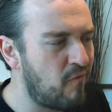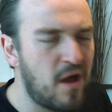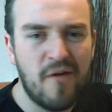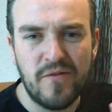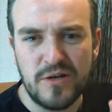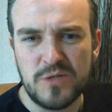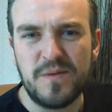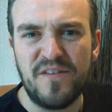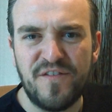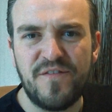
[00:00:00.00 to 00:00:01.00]
rather than just
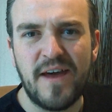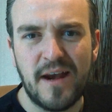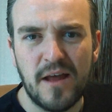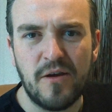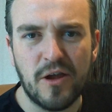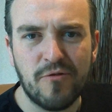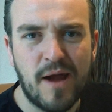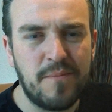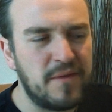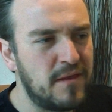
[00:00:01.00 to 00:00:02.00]
being fed a load of
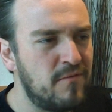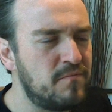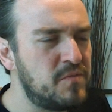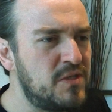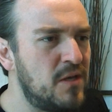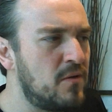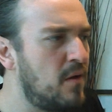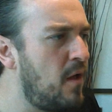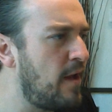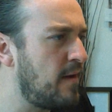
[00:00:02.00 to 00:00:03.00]
crap that you see
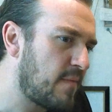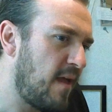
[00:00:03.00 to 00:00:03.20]
online.